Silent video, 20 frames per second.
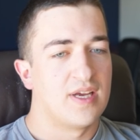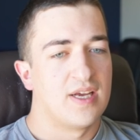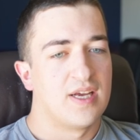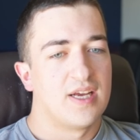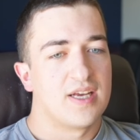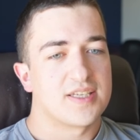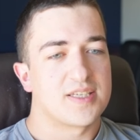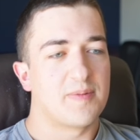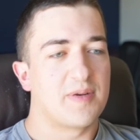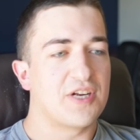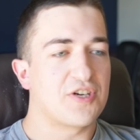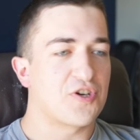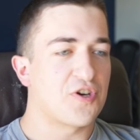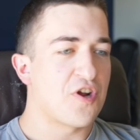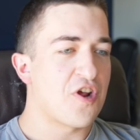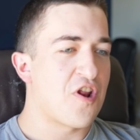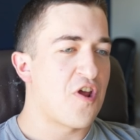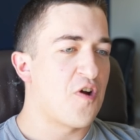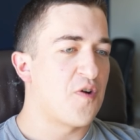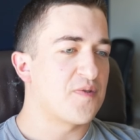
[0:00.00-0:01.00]
Some
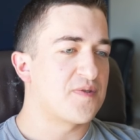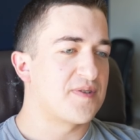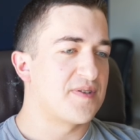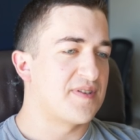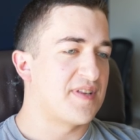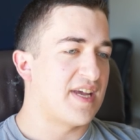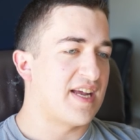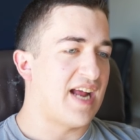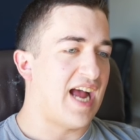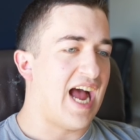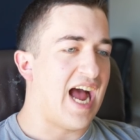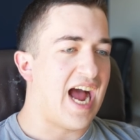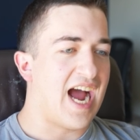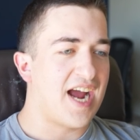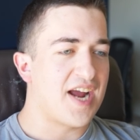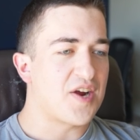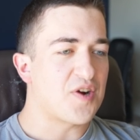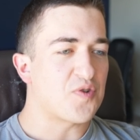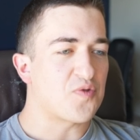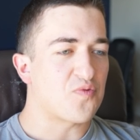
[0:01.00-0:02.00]
additional notes is that
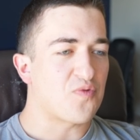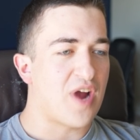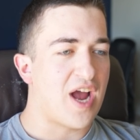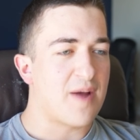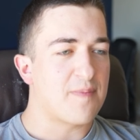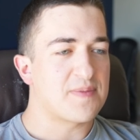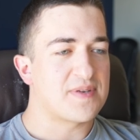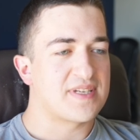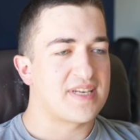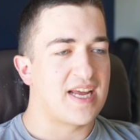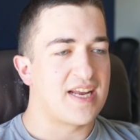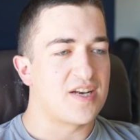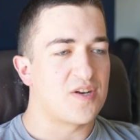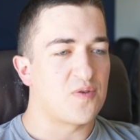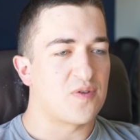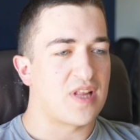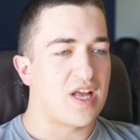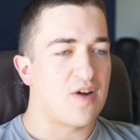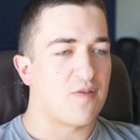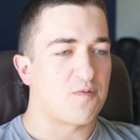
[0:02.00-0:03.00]
higher reps tend
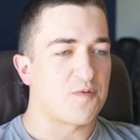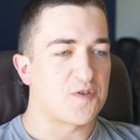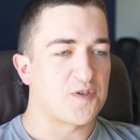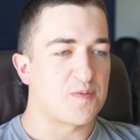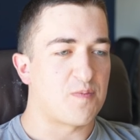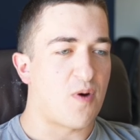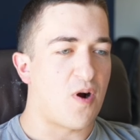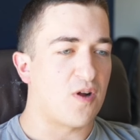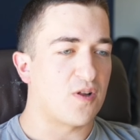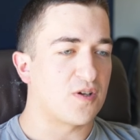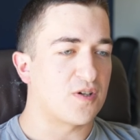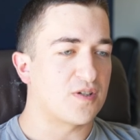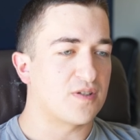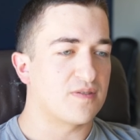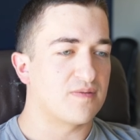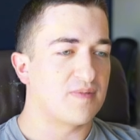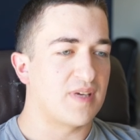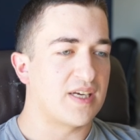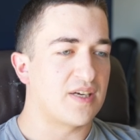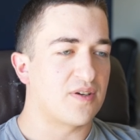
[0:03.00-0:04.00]
to allow for
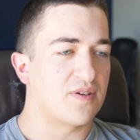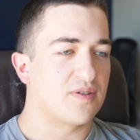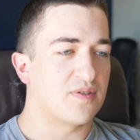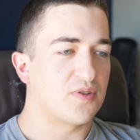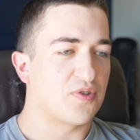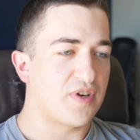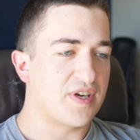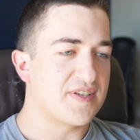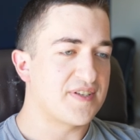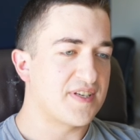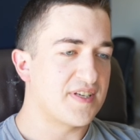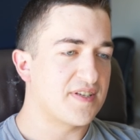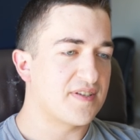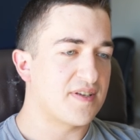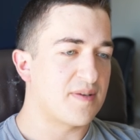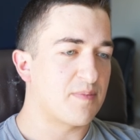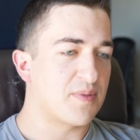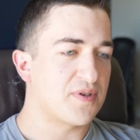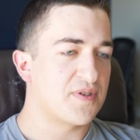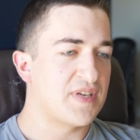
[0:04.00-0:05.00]
smaller increases
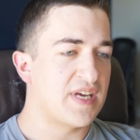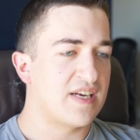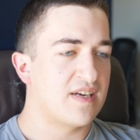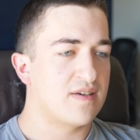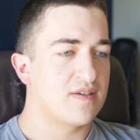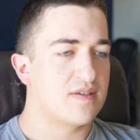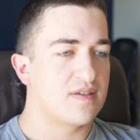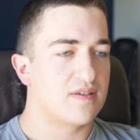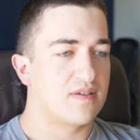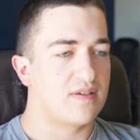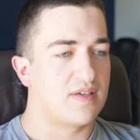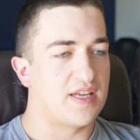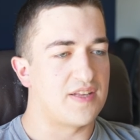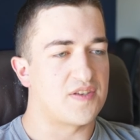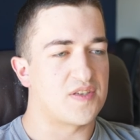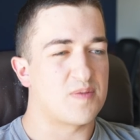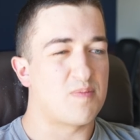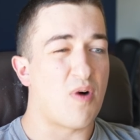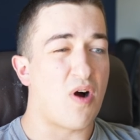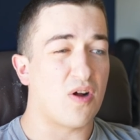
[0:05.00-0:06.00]
in percentage, and
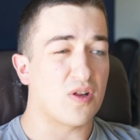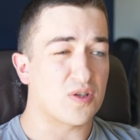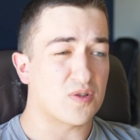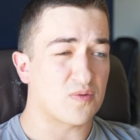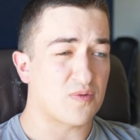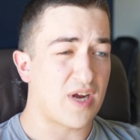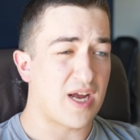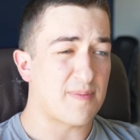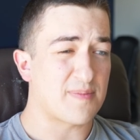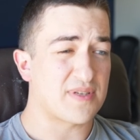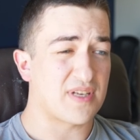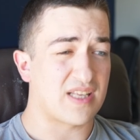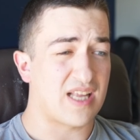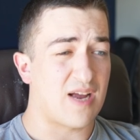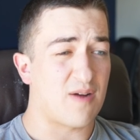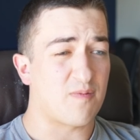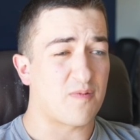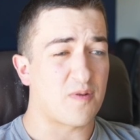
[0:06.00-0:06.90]
smaller reps allow for